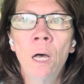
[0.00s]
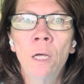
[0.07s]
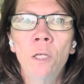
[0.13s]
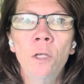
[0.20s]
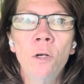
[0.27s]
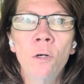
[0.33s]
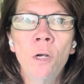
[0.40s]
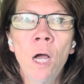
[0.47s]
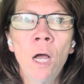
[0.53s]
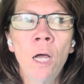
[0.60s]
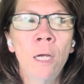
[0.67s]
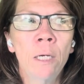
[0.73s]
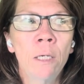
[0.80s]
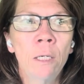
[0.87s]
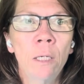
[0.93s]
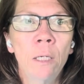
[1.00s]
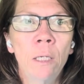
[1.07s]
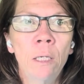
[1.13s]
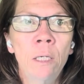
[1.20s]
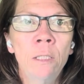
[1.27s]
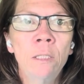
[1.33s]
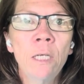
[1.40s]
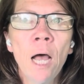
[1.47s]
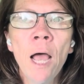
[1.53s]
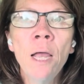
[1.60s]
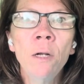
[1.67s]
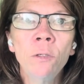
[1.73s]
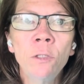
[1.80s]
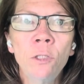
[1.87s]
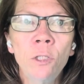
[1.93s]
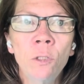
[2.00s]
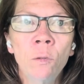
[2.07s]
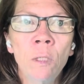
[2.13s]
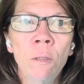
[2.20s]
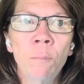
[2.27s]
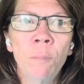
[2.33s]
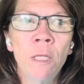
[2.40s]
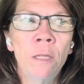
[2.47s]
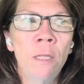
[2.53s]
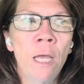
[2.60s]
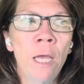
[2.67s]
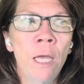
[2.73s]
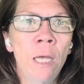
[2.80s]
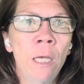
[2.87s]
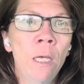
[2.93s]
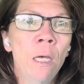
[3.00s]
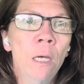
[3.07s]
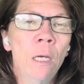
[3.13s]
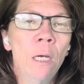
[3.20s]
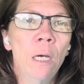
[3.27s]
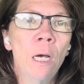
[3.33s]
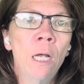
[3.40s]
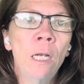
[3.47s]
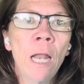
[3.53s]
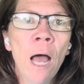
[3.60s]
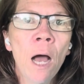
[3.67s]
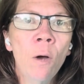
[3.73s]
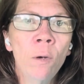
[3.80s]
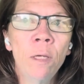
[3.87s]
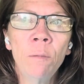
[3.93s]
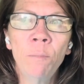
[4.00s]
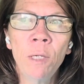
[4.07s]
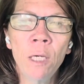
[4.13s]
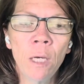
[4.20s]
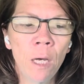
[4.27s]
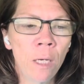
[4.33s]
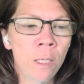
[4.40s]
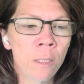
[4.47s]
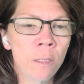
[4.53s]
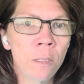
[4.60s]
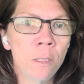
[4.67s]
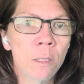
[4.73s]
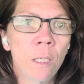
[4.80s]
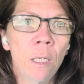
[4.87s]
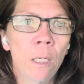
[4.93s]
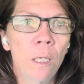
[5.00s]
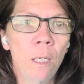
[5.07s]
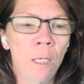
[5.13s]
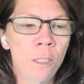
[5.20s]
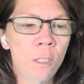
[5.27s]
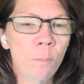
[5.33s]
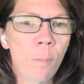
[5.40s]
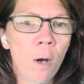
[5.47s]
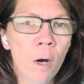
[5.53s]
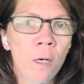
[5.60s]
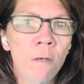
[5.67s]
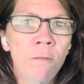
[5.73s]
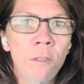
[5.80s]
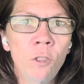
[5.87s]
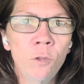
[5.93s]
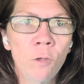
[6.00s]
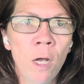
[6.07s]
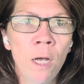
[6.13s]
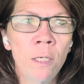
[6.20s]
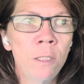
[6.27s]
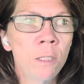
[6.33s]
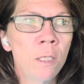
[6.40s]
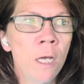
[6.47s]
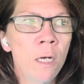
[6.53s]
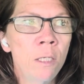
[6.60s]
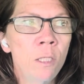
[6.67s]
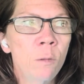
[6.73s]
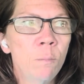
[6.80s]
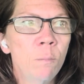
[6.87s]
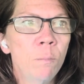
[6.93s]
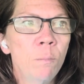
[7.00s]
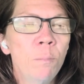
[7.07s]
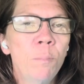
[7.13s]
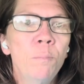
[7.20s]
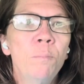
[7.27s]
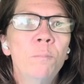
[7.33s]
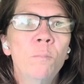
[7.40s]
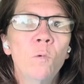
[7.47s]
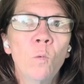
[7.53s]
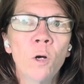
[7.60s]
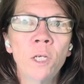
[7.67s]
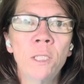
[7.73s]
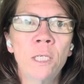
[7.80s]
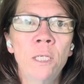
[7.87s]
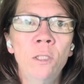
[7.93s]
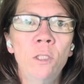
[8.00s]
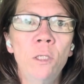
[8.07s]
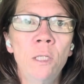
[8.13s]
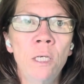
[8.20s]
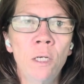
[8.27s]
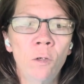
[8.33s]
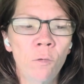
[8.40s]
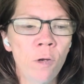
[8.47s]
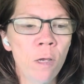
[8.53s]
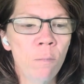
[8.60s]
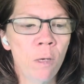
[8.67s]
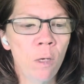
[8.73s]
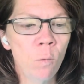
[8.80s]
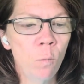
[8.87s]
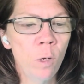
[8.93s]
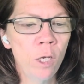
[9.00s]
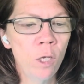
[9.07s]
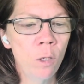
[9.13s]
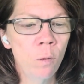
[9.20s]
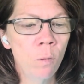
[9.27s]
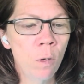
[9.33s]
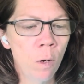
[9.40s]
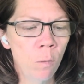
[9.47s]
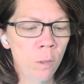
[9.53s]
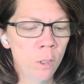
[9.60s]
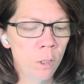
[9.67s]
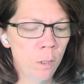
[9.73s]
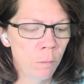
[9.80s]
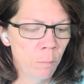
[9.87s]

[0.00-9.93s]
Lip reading: You're not entitled to it, but they allow it because it's part of a trust, and it's worked into the agreement when you go into the